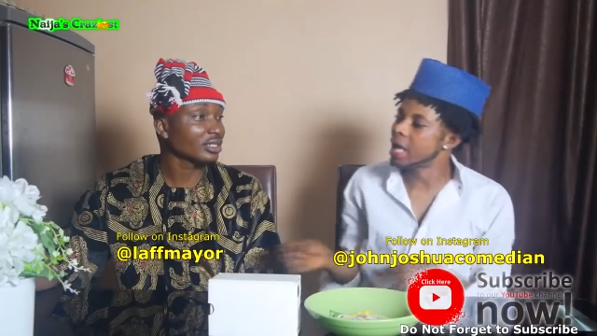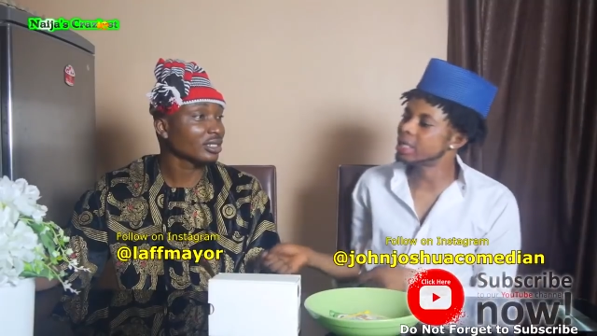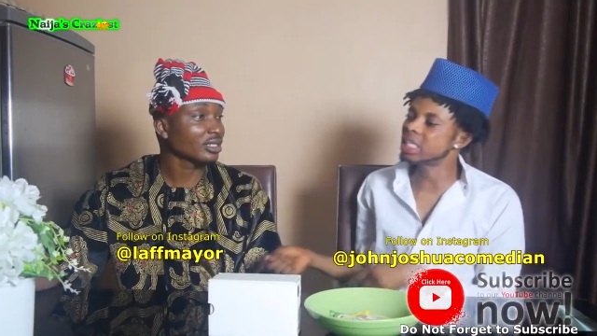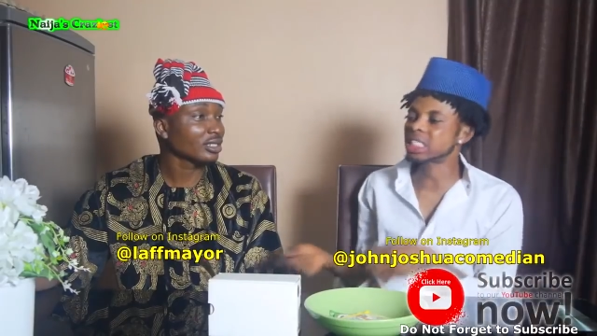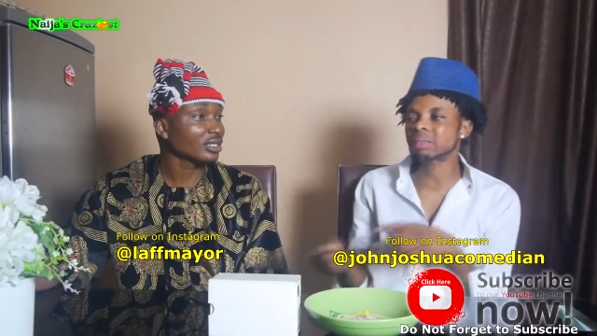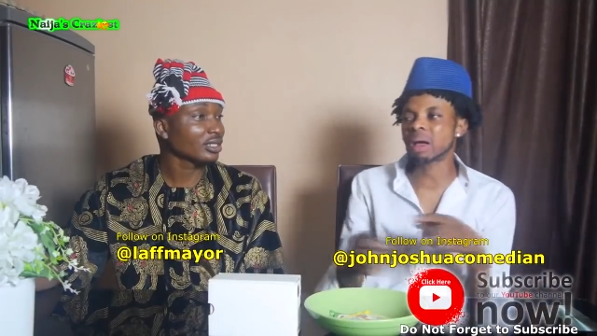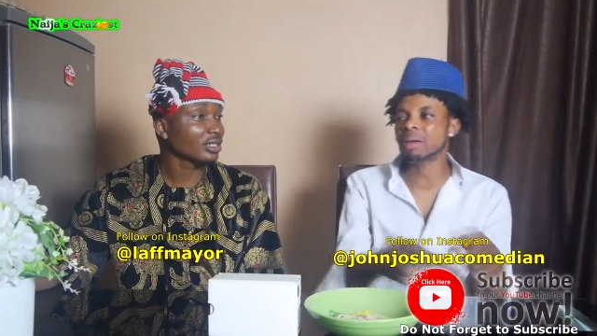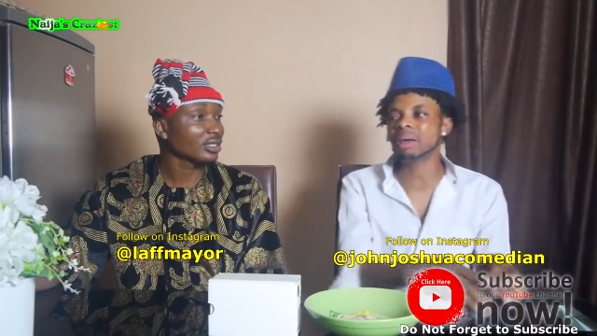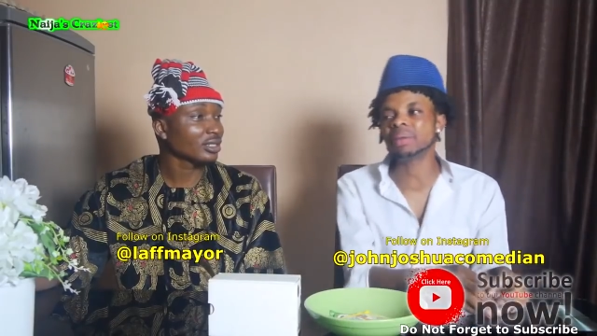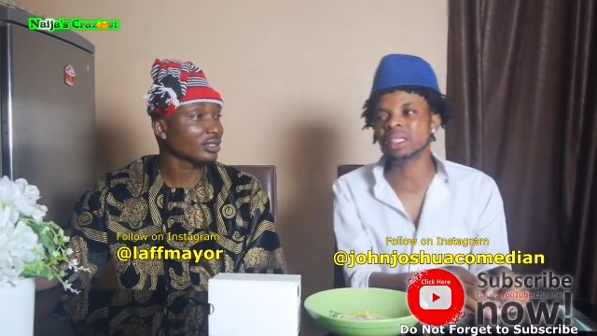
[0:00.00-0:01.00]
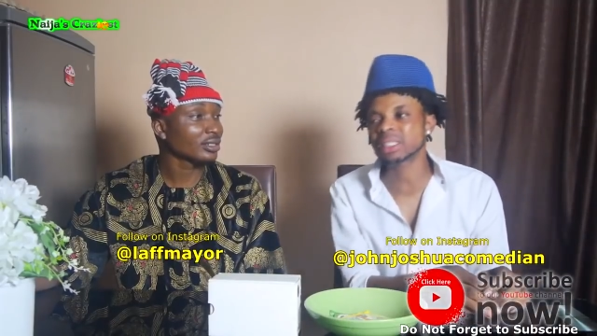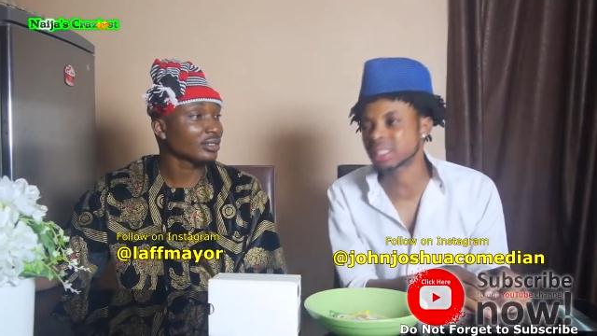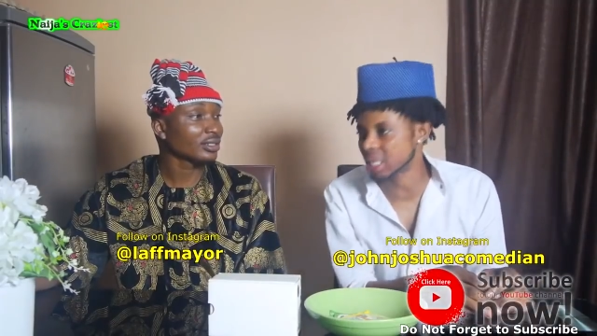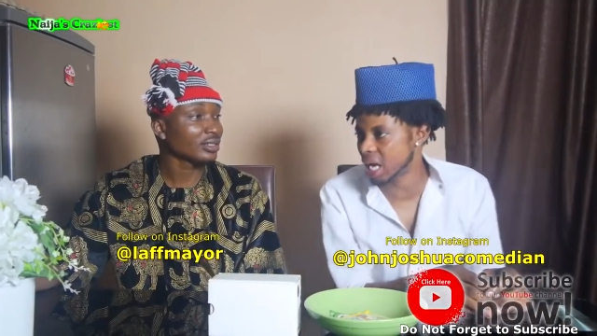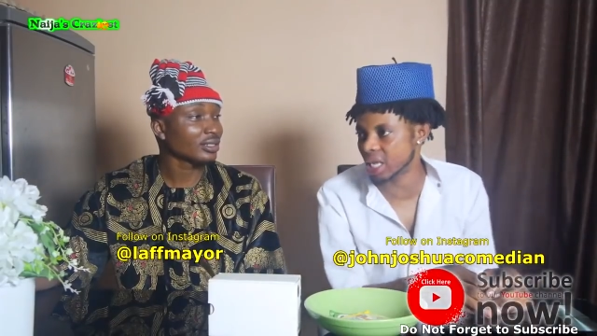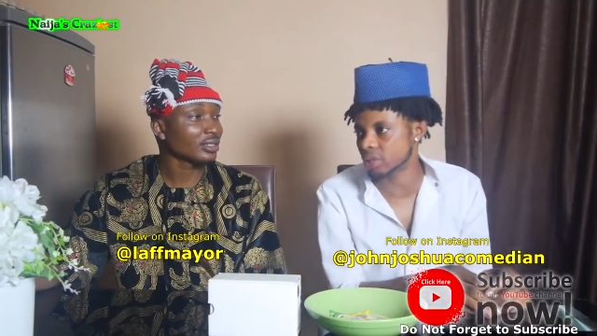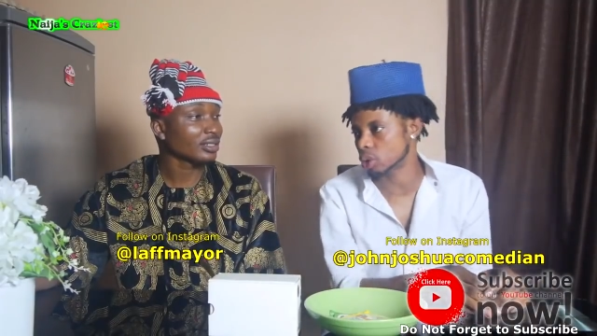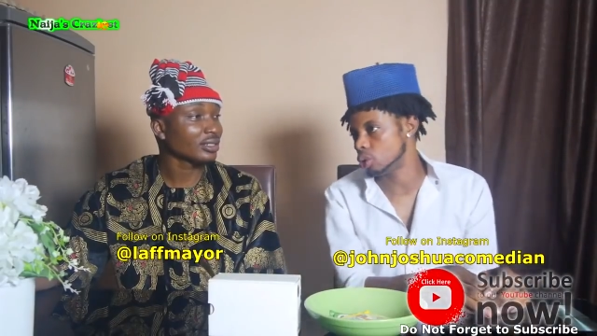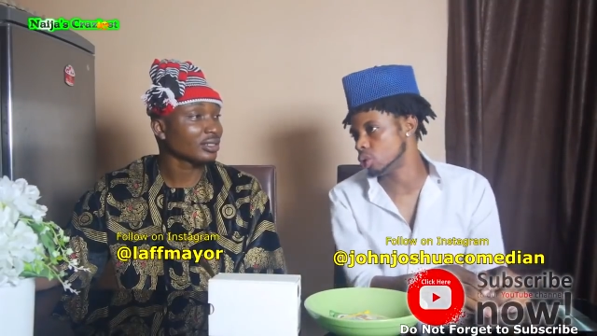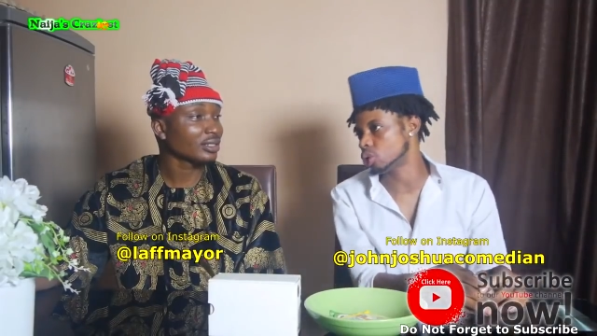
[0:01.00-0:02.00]
Speaker 1: And this man maybe is trying
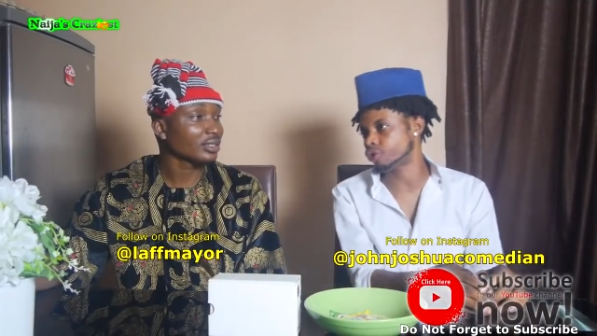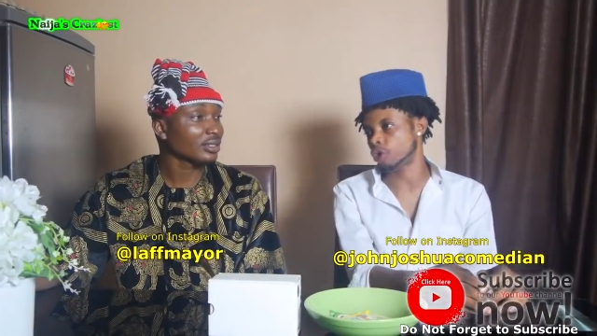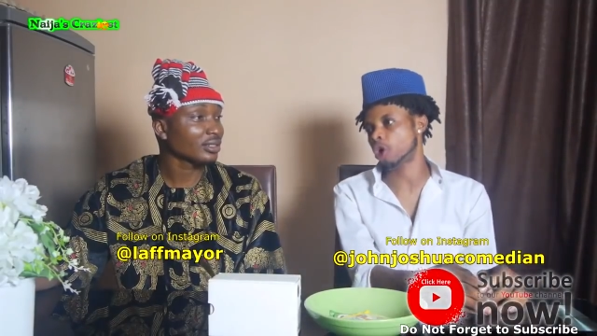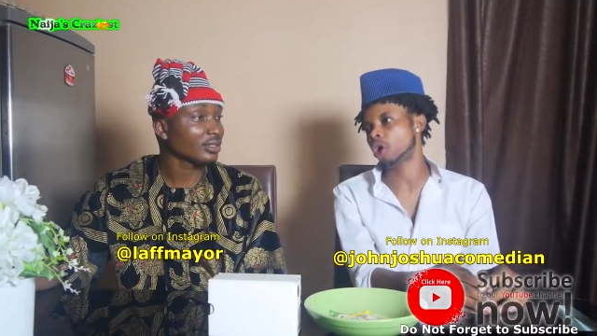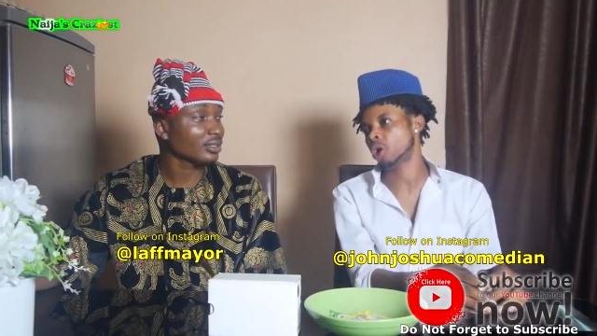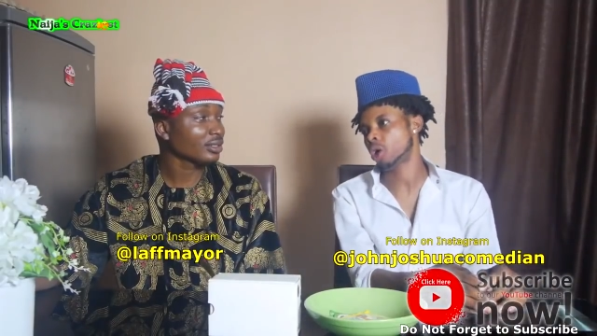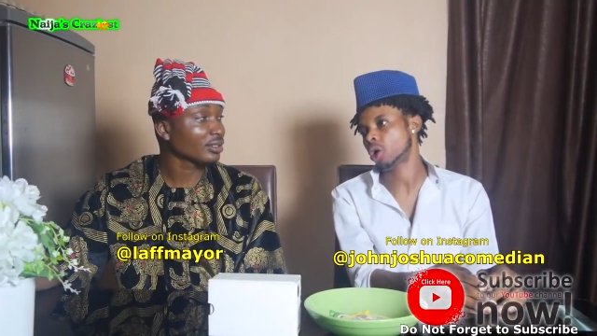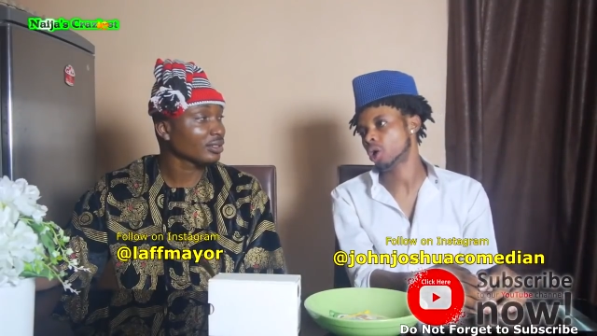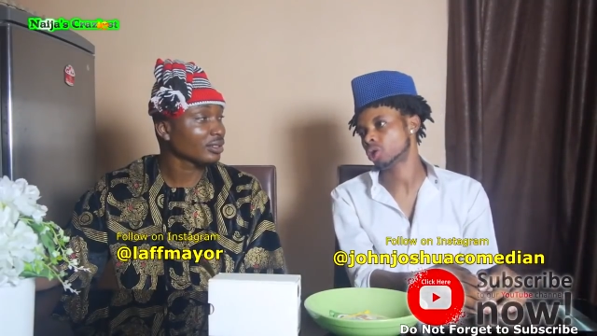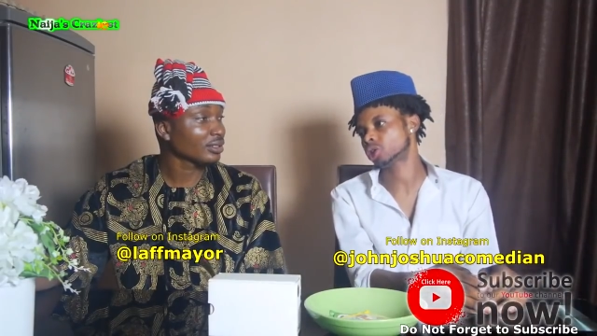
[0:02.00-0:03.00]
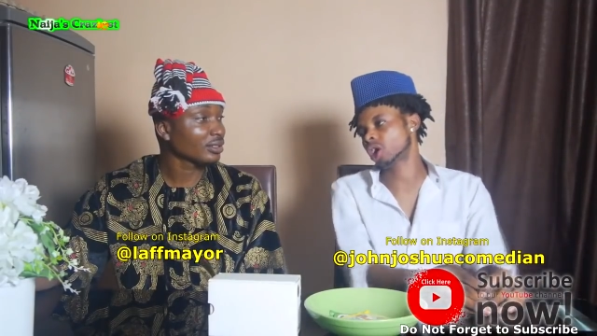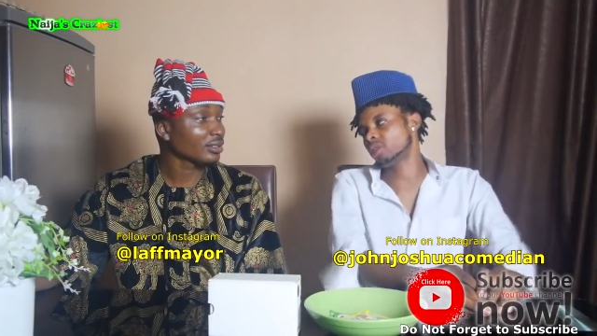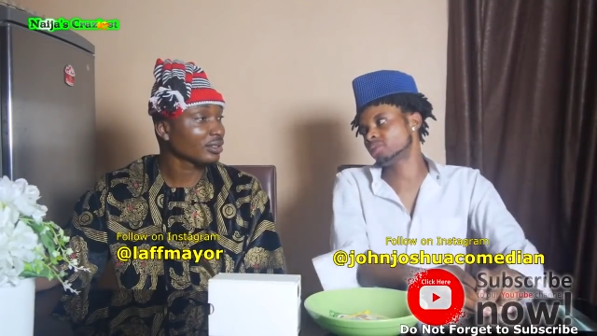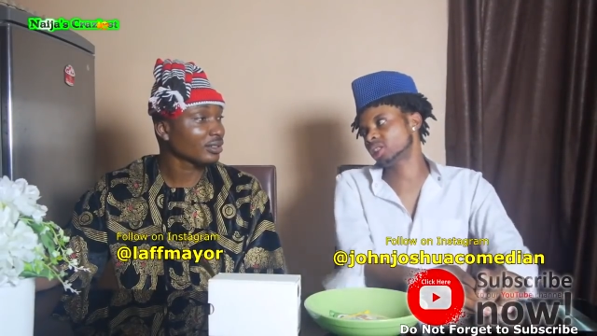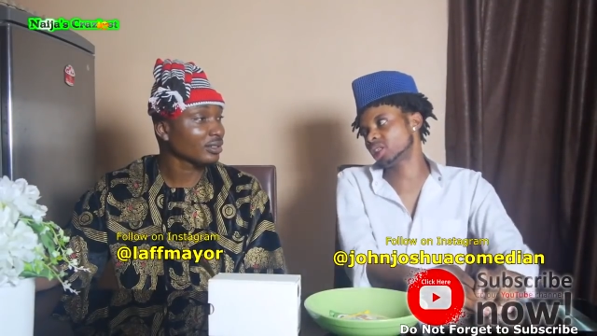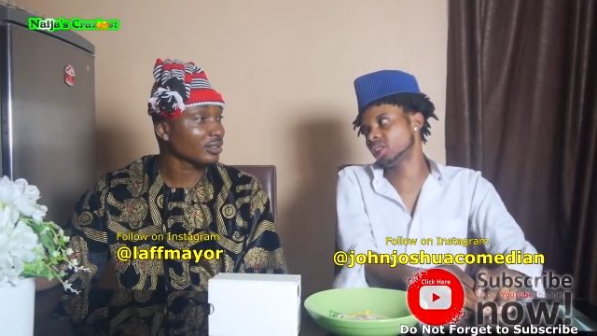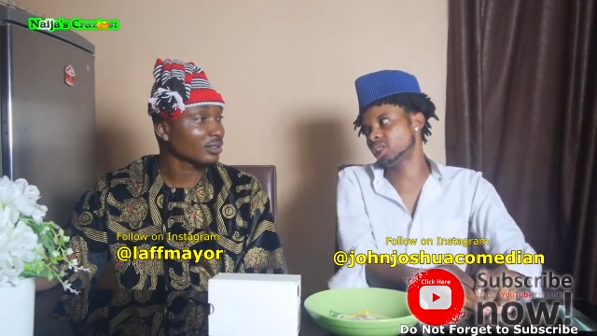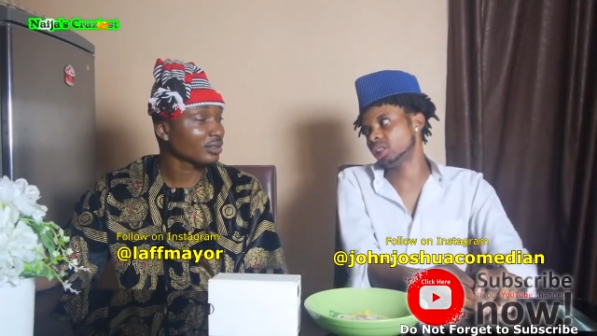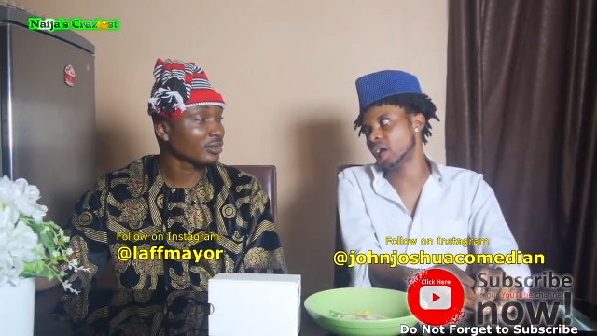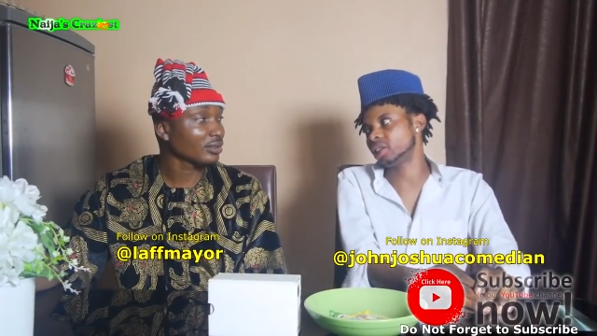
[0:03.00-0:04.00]
to look for
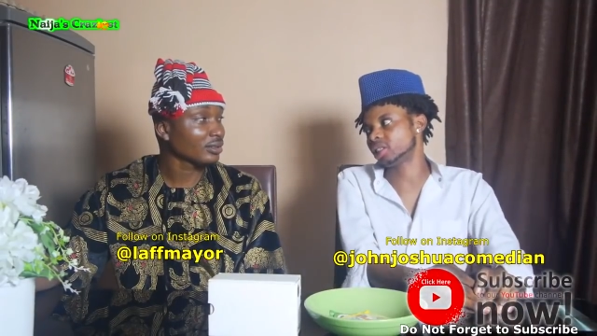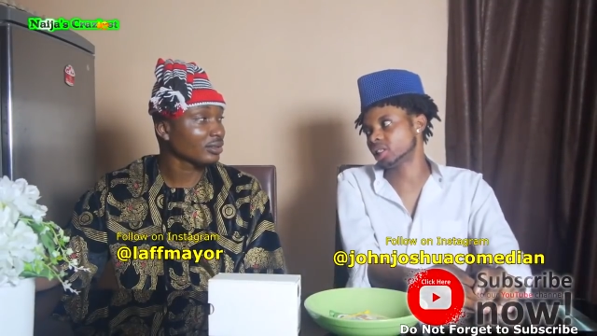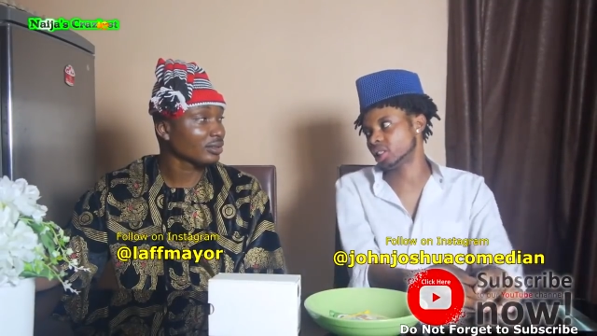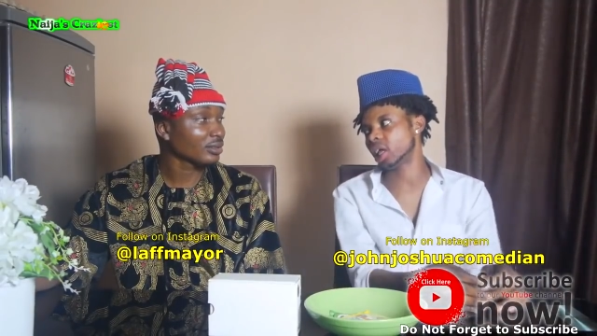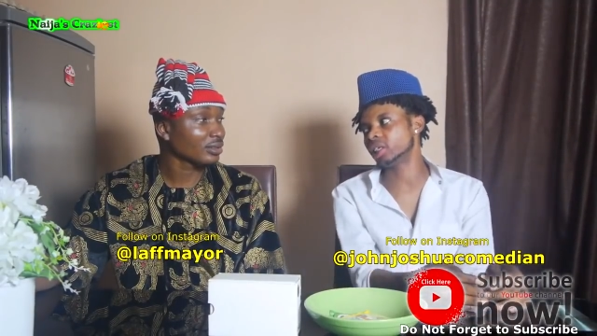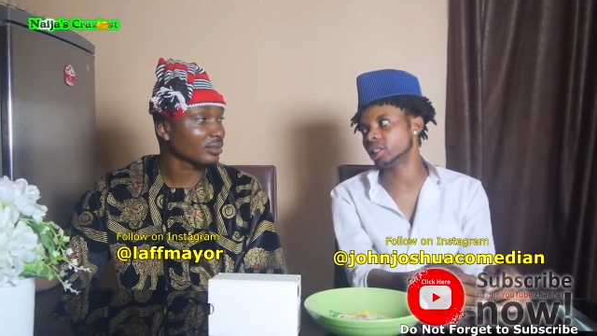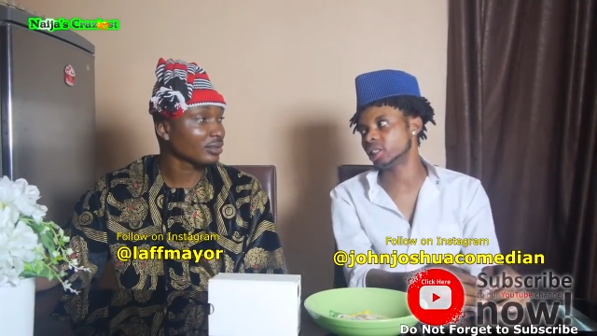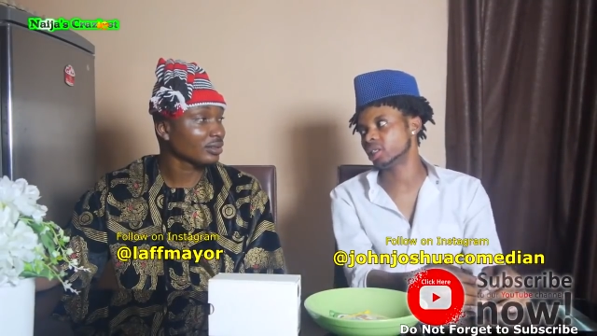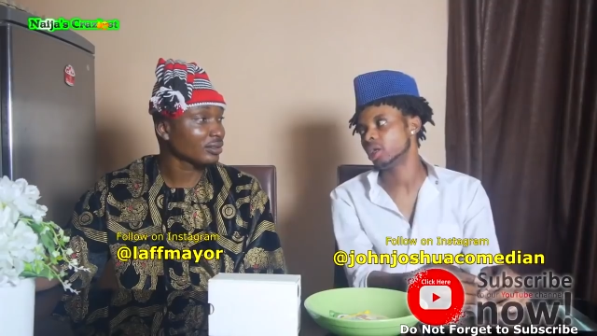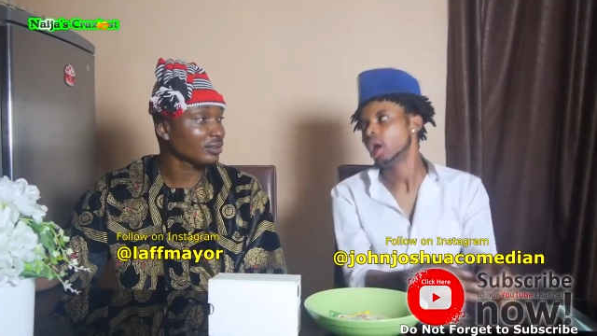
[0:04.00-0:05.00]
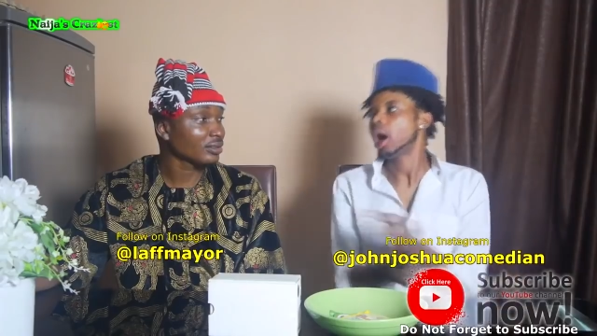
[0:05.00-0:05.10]
something that is trending.